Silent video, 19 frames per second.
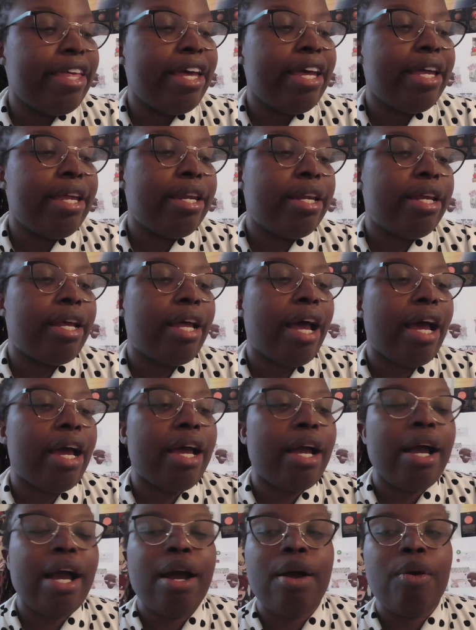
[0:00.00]
then uh,
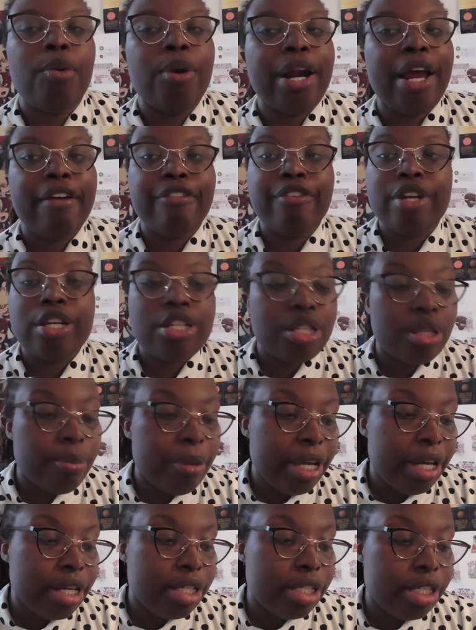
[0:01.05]
when I finished The
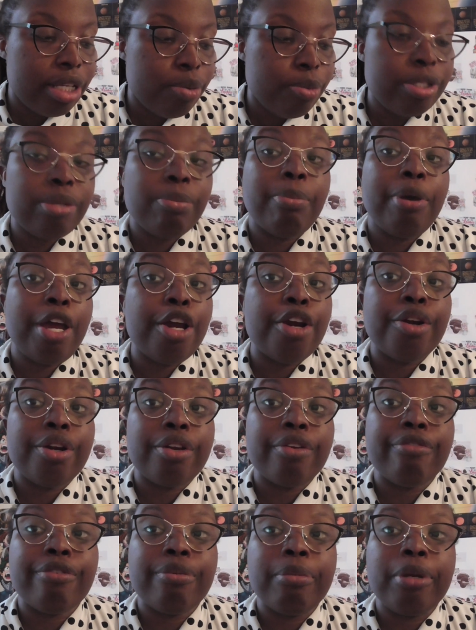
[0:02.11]
Maidens, it was
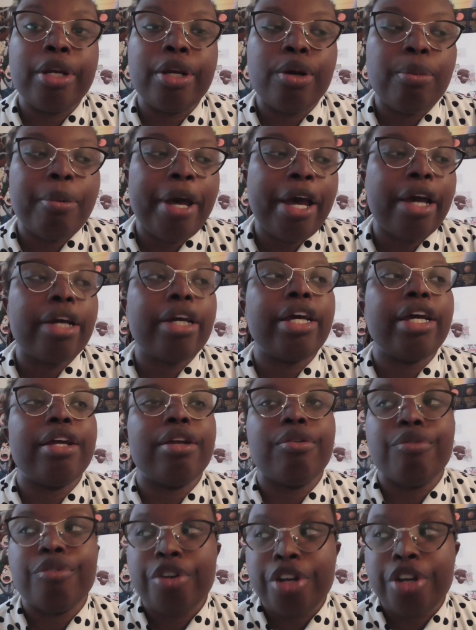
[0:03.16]
imperative for me to go back and